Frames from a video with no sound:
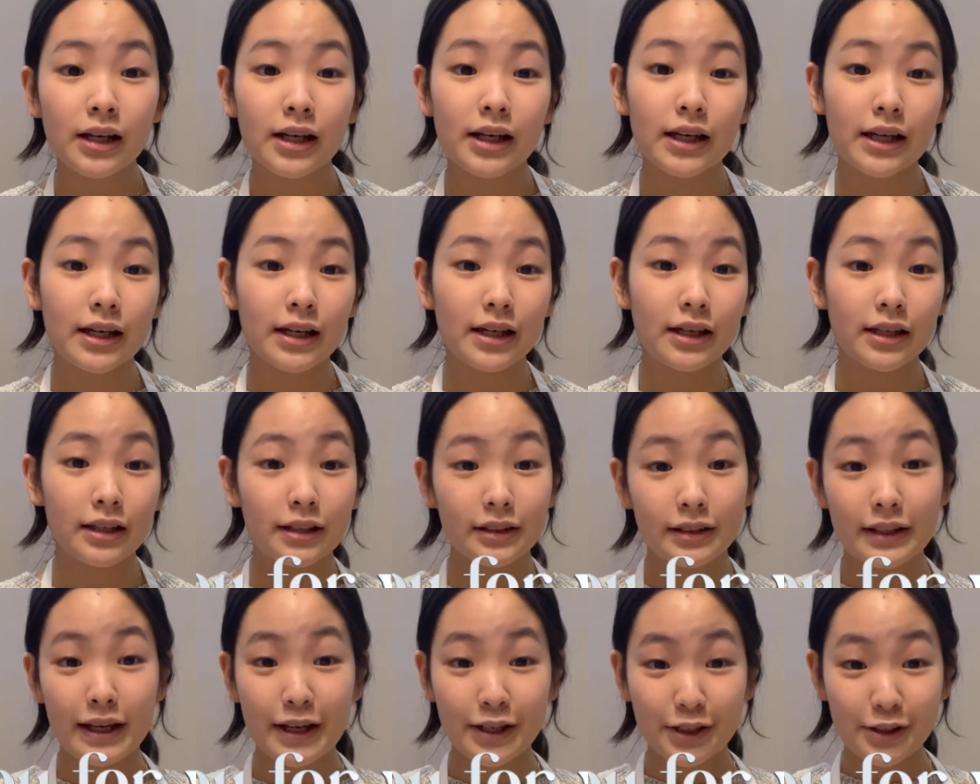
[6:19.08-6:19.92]
And
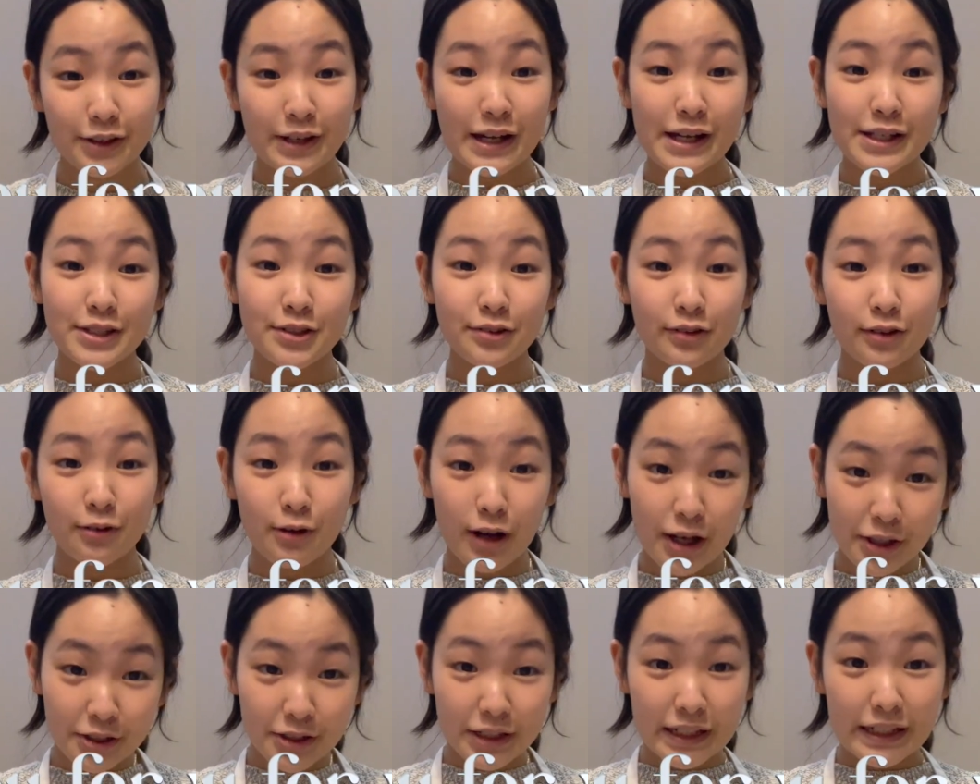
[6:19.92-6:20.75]
thank you guys for
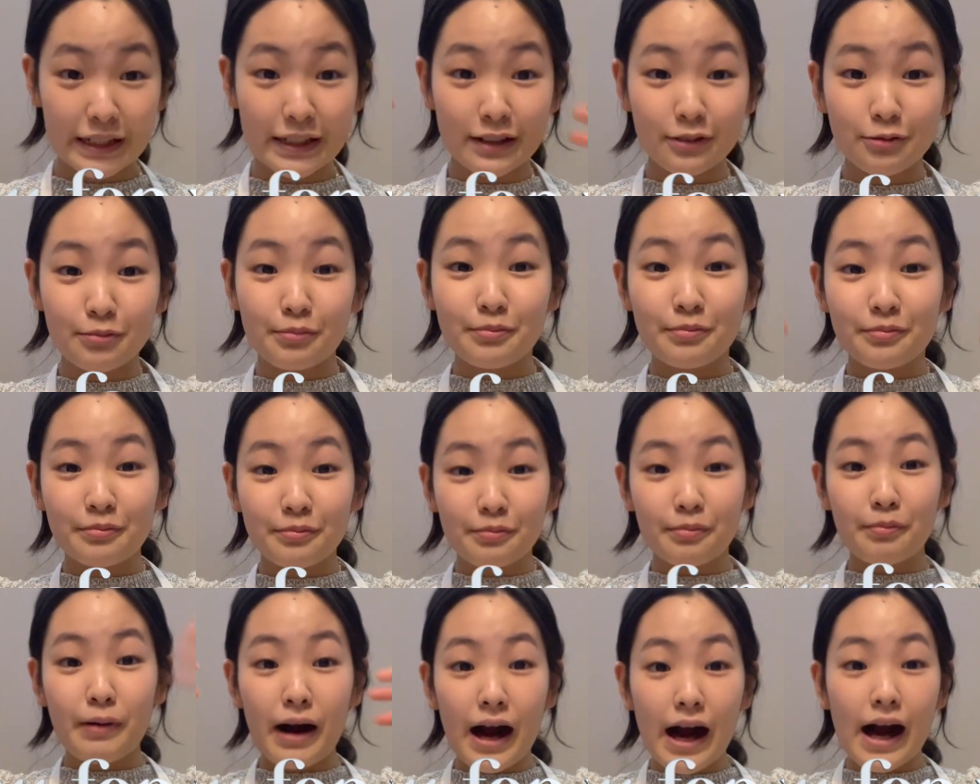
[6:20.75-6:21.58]
watching.
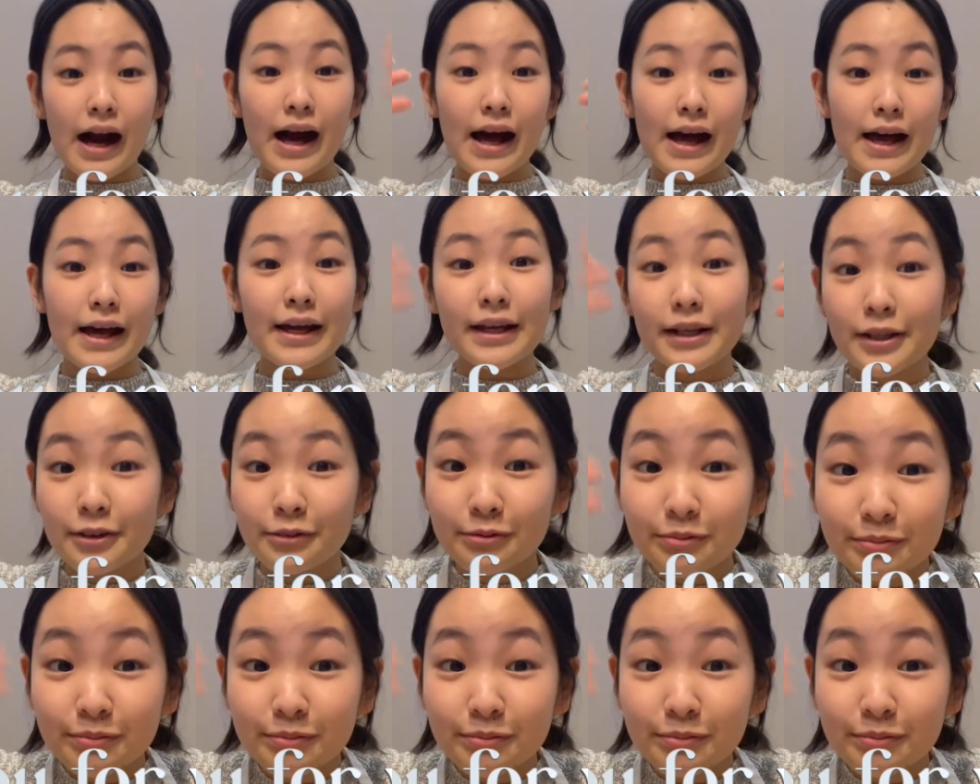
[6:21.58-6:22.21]
Bye!